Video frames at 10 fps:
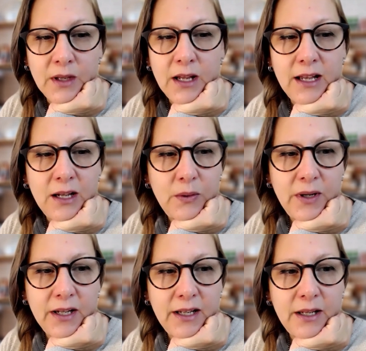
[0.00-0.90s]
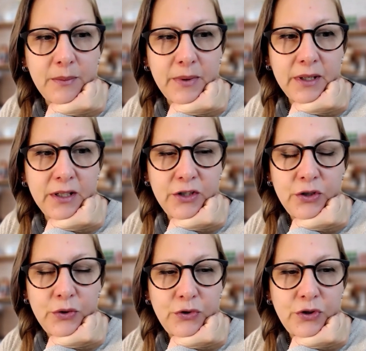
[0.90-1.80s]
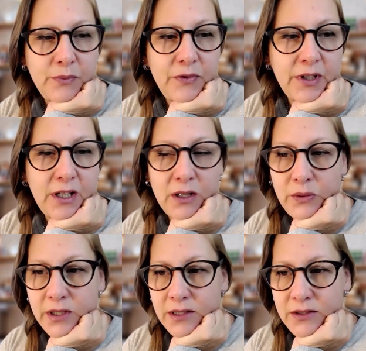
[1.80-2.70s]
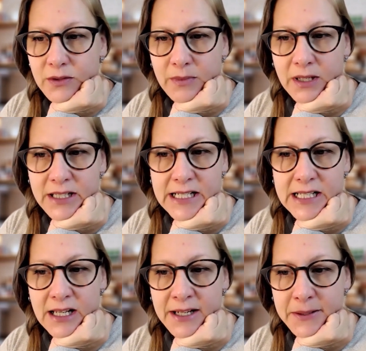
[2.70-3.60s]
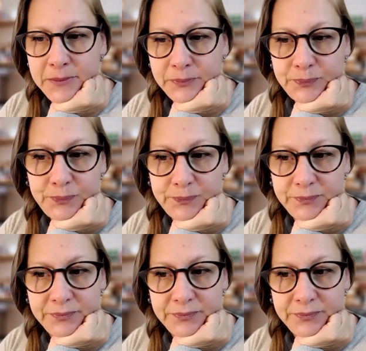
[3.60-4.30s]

How can I embed a YouTube video into my design? Hmm.